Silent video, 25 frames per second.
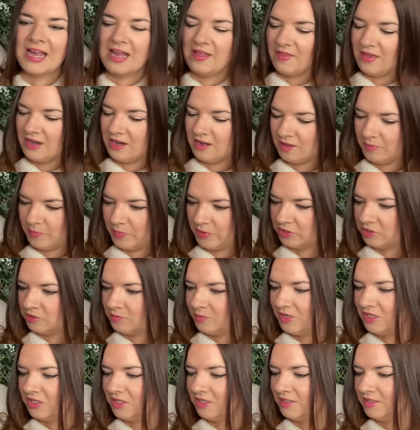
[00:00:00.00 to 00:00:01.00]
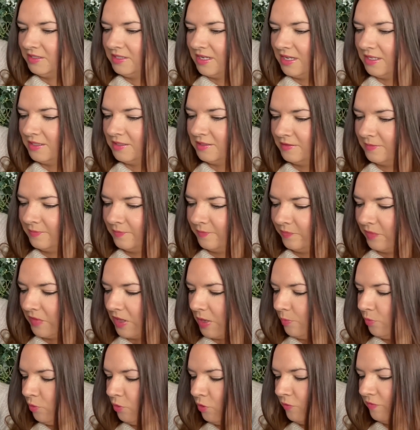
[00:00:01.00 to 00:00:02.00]
then at the bottom it just says,
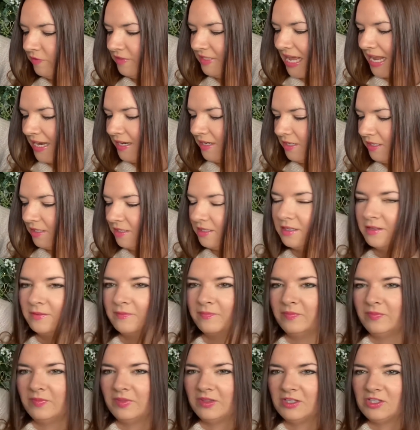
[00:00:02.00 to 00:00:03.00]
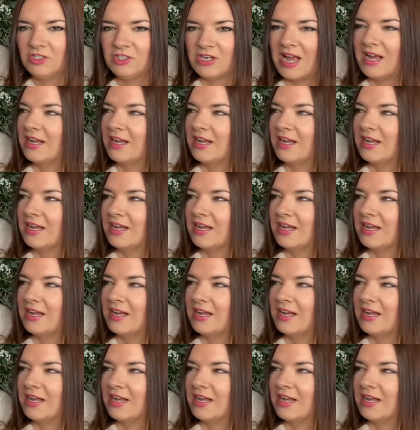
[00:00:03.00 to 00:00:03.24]
approved standard, Jack